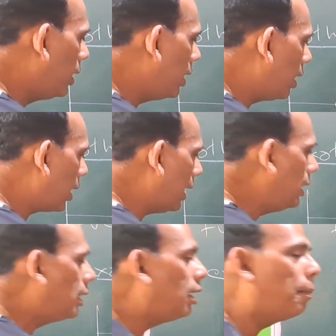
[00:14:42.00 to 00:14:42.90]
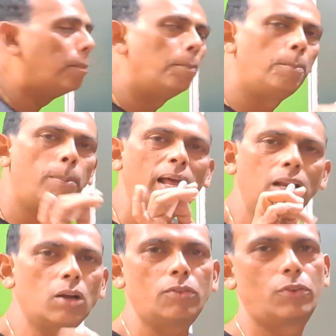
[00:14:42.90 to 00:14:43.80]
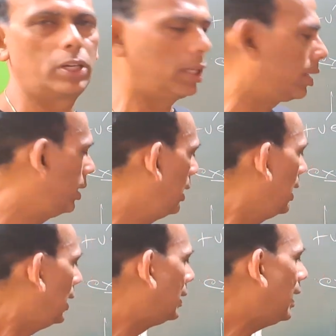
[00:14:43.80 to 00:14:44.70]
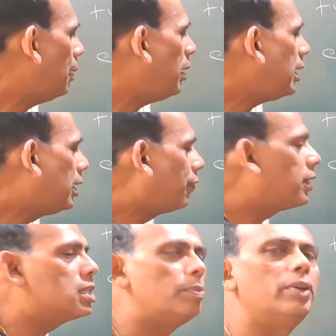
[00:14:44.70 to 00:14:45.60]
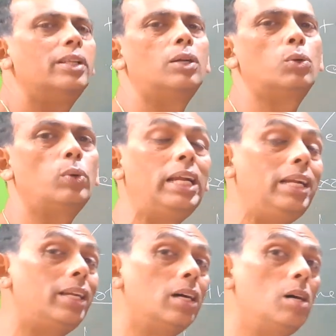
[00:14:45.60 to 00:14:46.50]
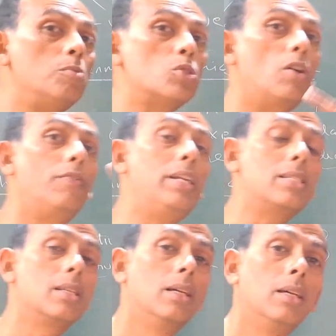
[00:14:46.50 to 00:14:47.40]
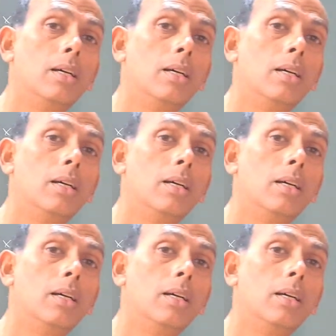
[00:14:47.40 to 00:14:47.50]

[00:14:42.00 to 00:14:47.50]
here in the bulk of water, there will be a difference between the two in terms of its